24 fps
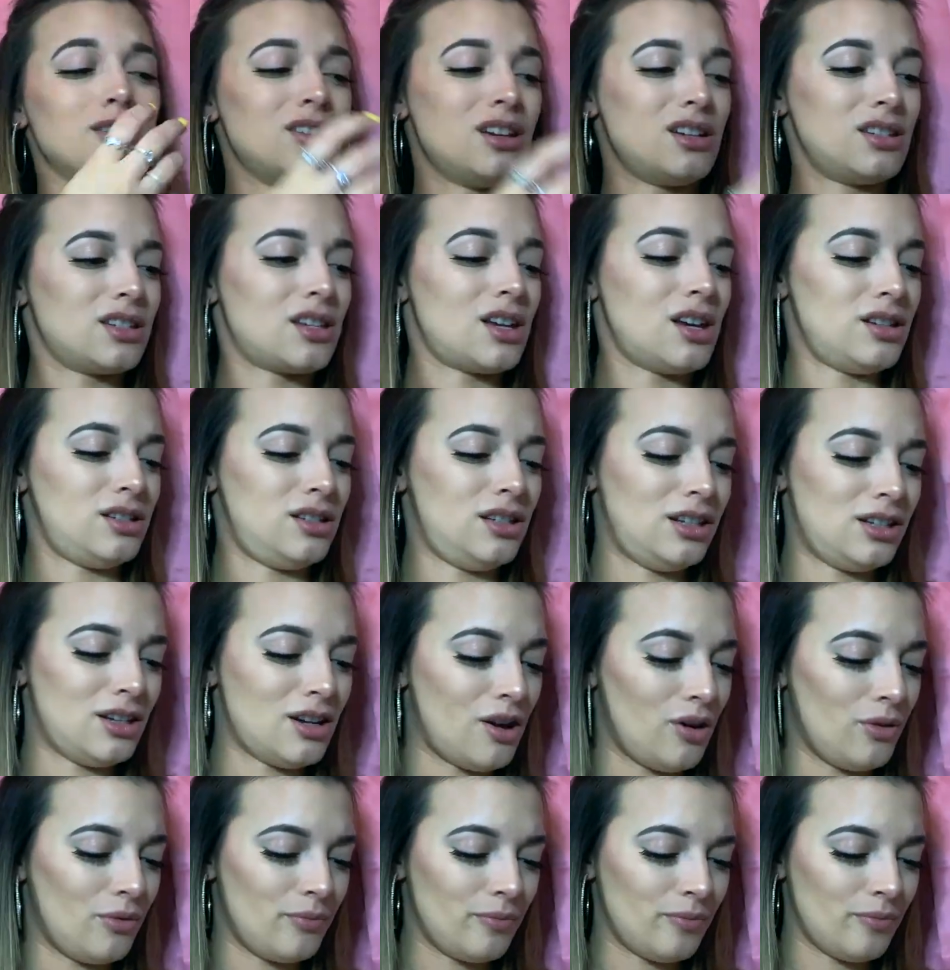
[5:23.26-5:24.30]
just because, you
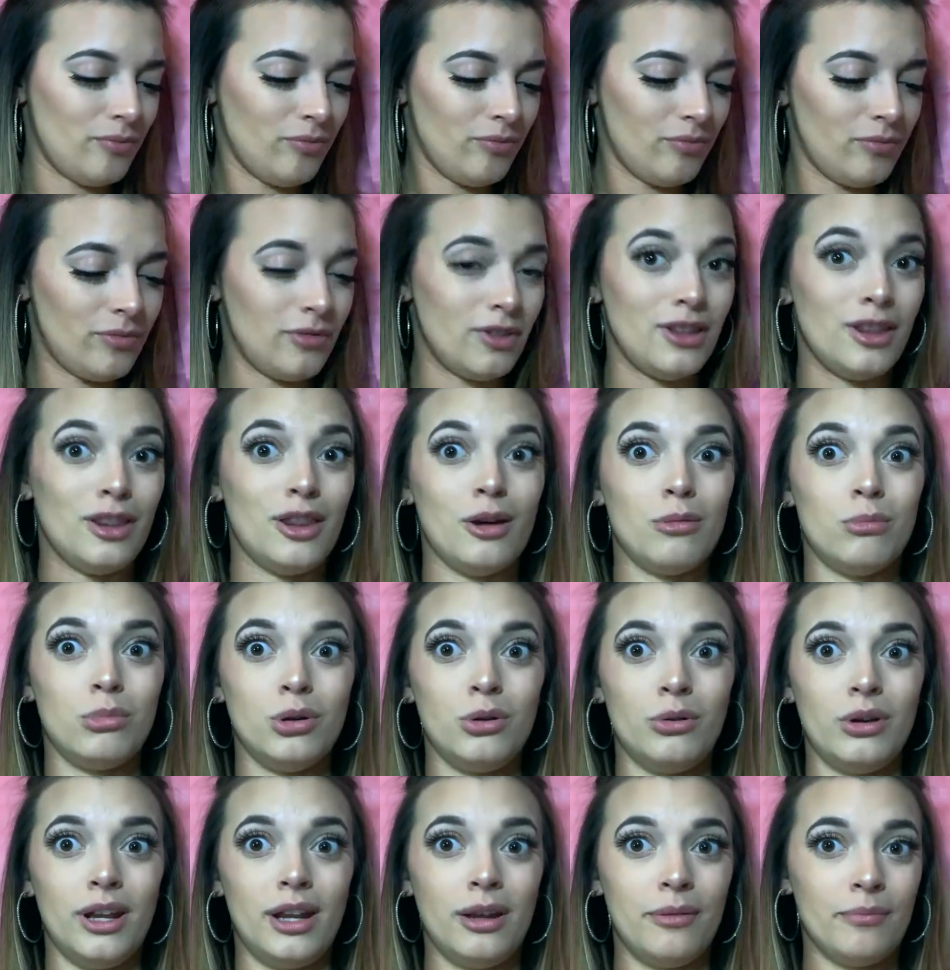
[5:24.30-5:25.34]
know, the
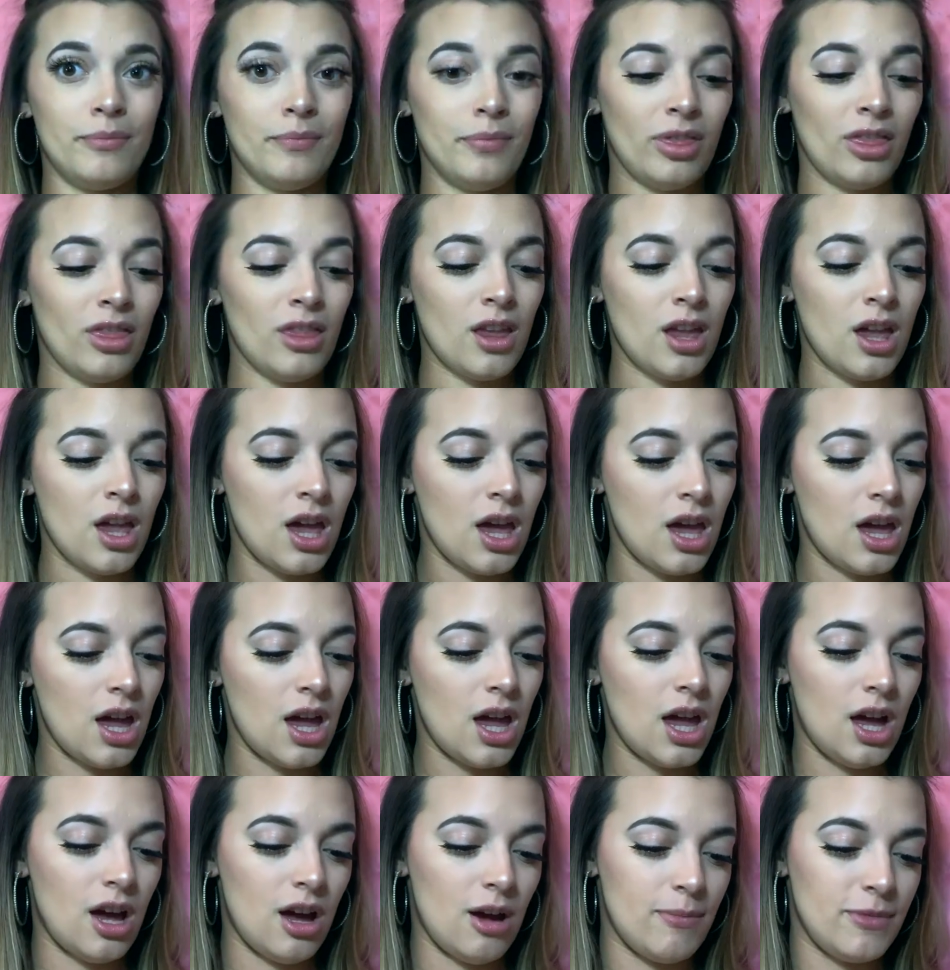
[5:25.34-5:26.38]
booty.
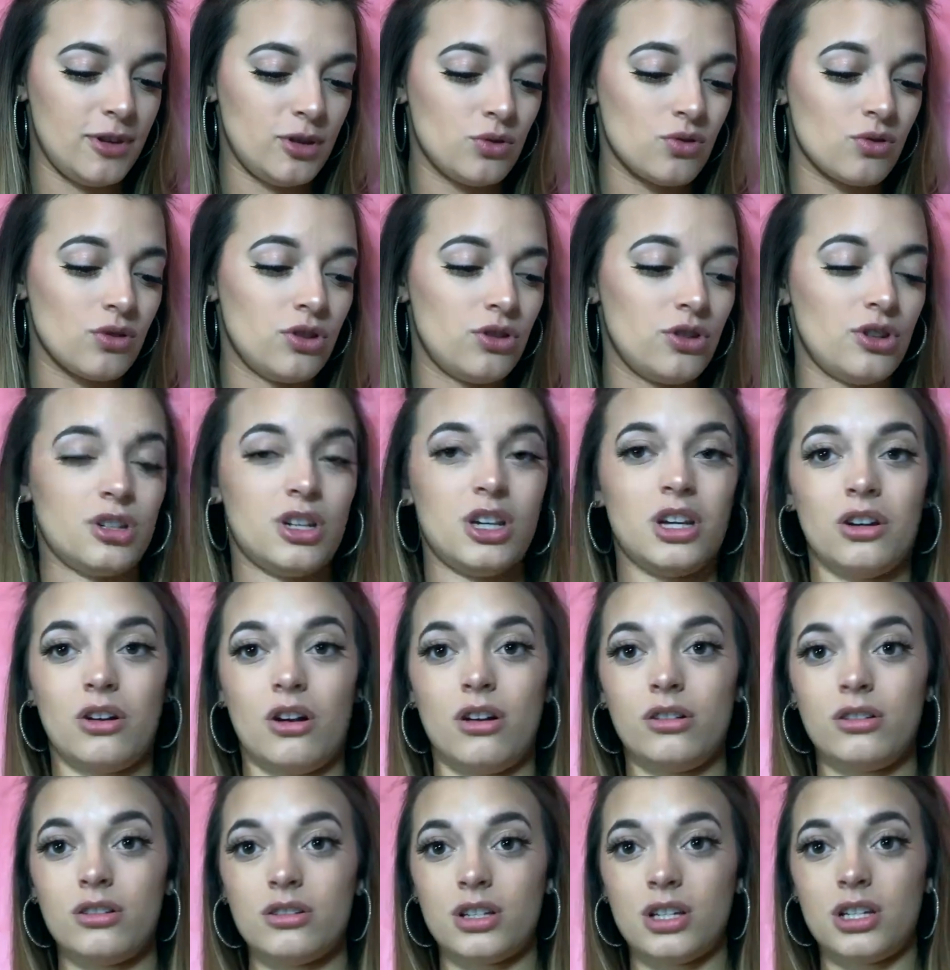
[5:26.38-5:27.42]
Um, this was only $13
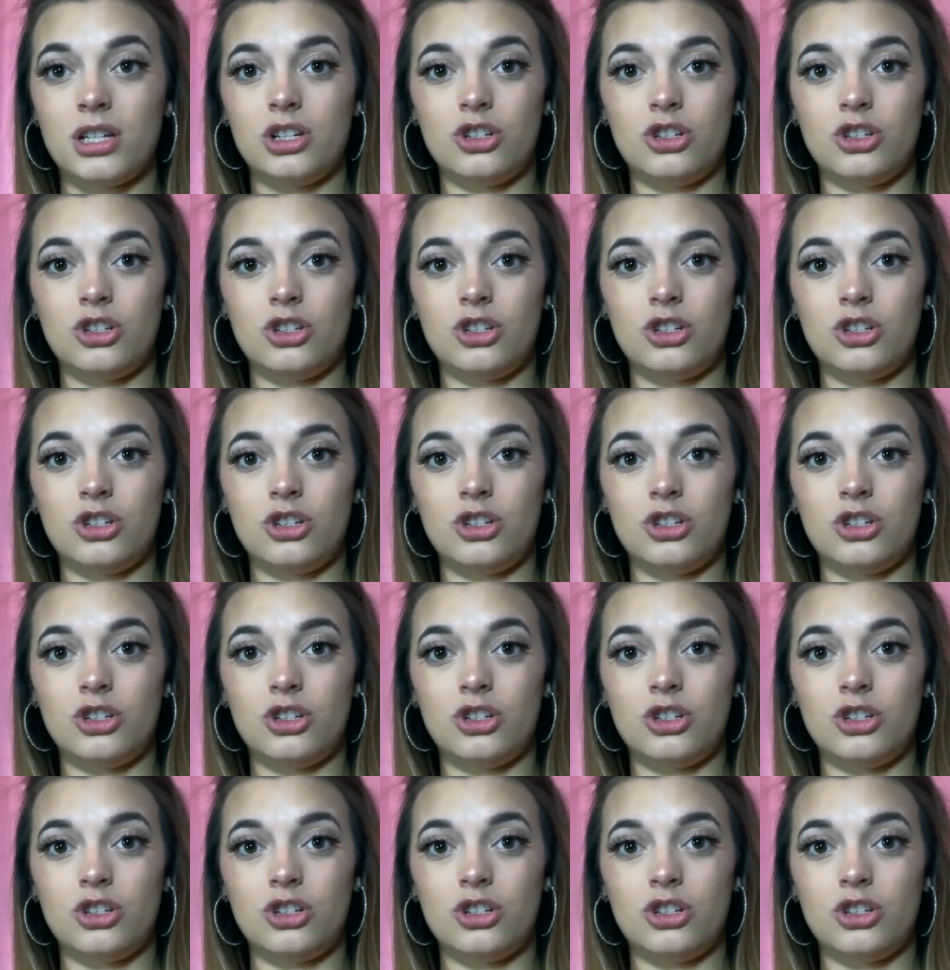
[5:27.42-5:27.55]
at